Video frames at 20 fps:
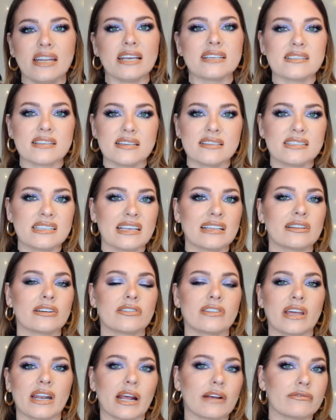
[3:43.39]
next concealer
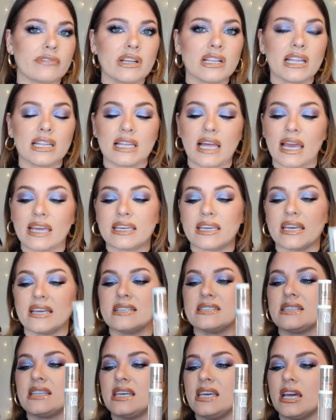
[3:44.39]
that I really like
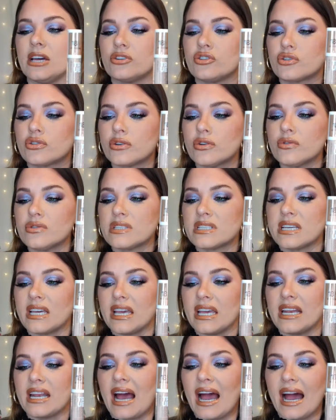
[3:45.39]
is the True
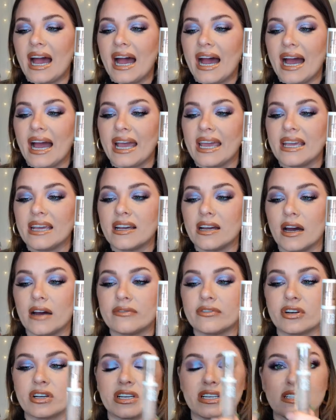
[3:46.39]
Skin High
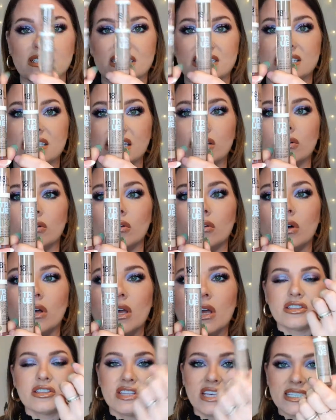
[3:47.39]
Cover Conceal.
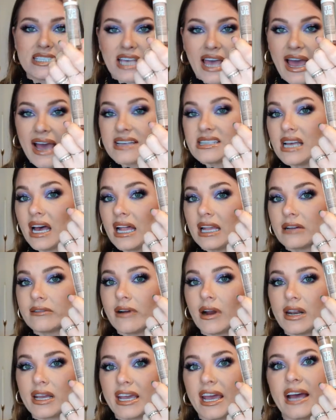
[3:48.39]
This has
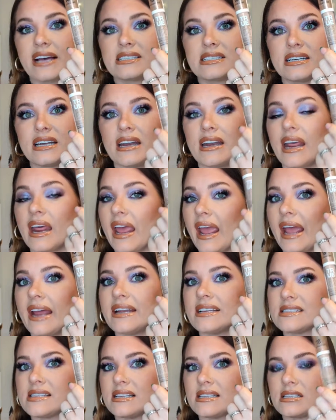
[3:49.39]
hyaluronic acid in it and
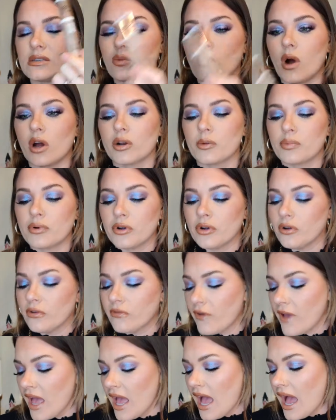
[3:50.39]
it says
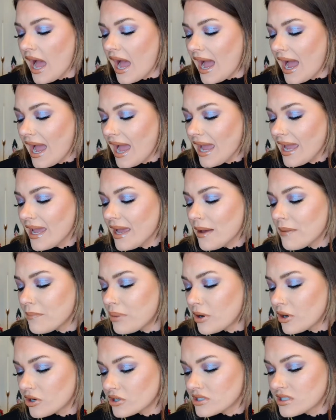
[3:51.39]
waterproof. I
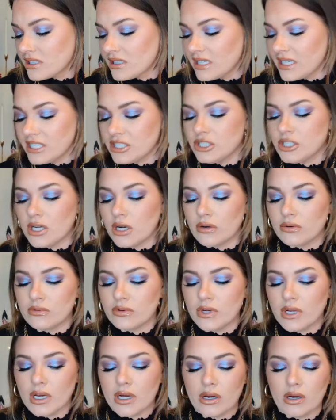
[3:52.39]
personally don't
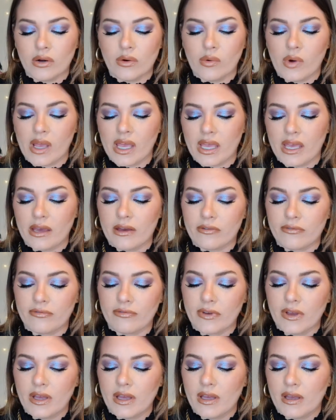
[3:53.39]
know
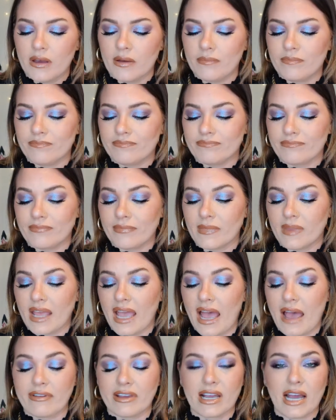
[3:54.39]
if
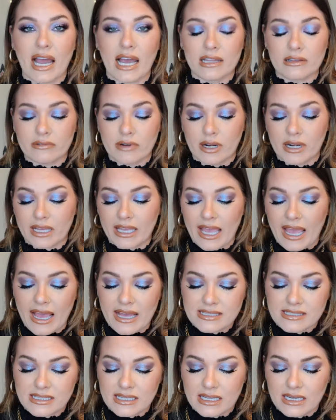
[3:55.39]
having hyaluronic
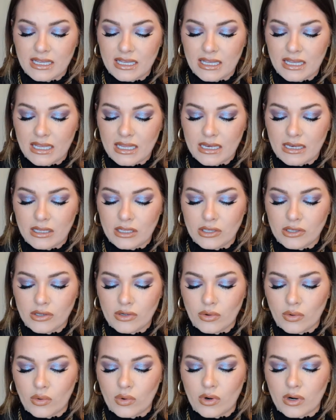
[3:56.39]
acid in
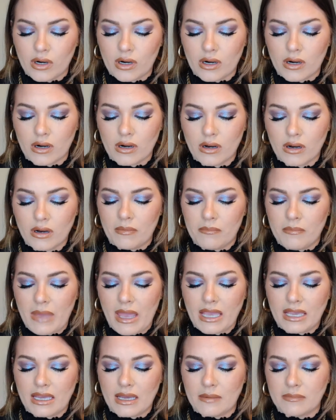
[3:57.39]
your
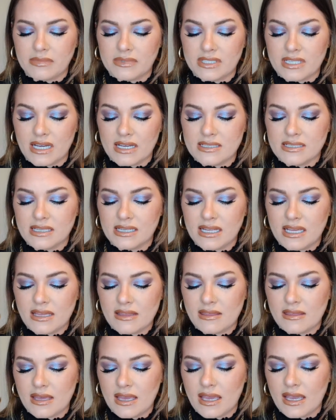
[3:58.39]
makeup does
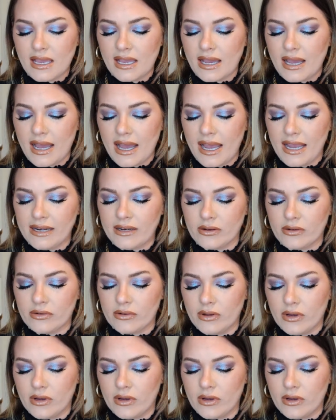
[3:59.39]
anything. I don't